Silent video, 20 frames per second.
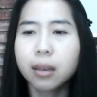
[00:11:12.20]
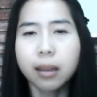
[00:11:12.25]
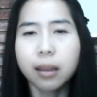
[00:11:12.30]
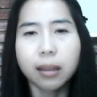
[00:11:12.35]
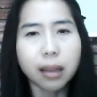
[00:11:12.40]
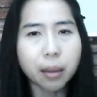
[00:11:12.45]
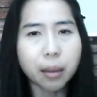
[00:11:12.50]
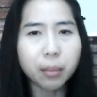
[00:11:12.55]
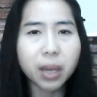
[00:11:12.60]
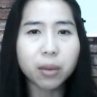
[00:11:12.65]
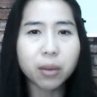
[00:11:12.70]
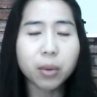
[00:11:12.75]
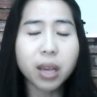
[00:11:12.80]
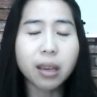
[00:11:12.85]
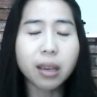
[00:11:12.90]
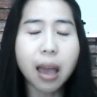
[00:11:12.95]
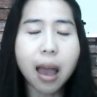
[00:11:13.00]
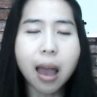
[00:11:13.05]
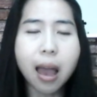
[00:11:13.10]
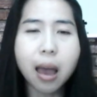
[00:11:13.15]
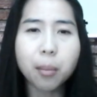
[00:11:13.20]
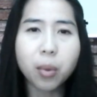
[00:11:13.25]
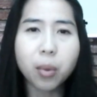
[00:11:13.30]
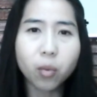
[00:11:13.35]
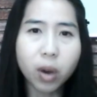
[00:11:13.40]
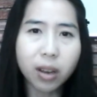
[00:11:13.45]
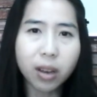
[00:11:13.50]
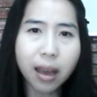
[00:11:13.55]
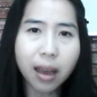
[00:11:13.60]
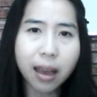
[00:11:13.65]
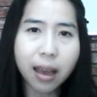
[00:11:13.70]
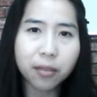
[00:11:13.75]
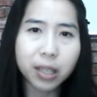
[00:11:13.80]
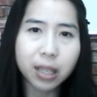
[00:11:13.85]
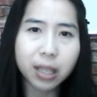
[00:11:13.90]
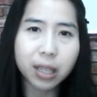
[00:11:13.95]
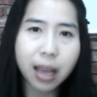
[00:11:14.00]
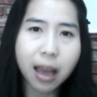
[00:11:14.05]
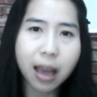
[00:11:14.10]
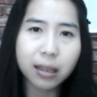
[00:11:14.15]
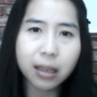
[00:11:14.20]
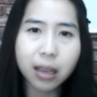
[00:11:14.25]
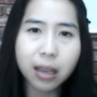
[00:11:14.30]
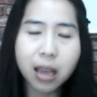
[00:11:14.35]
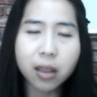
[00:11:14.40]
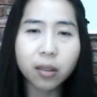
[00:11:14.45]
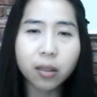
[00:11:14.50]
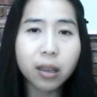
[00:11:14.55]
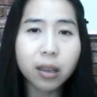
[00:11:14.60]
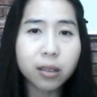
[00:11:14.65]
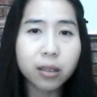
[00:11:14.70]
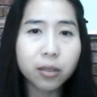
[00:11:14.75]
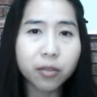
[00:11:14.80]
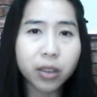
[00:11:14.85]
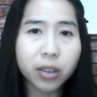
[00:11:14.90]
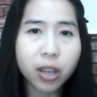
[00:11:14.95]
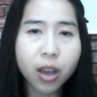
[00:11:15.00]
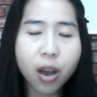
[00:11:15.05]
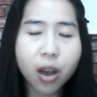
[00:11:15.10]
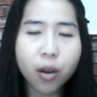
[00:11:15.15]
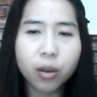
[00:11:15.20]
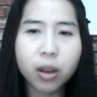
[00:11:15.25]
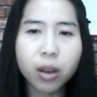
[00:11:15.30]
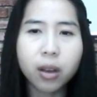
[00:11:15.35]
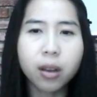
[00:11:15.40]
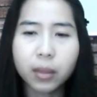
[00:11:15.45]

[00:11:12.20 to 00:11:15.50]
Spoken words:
Let me recap what I've said in this video.